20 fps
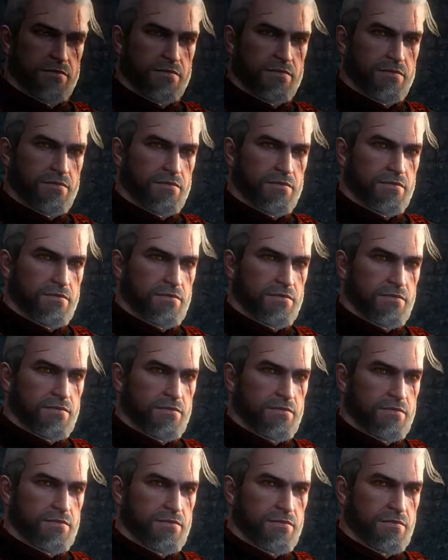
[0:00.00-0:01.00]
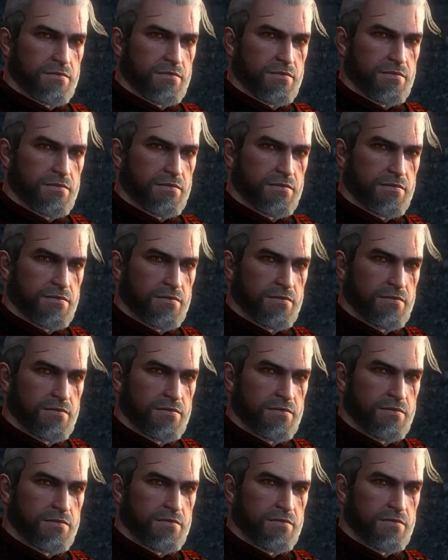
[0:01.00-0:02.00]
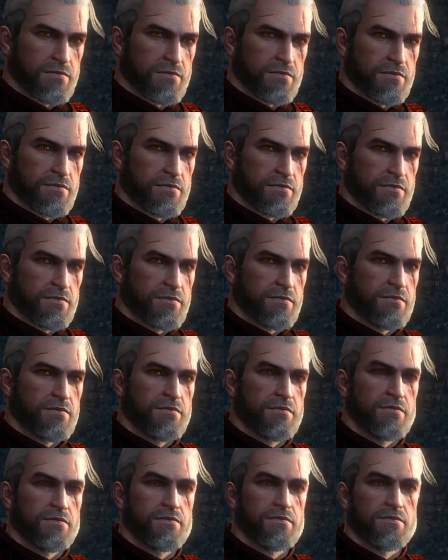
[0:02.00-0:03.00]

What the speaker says: Nothing is said.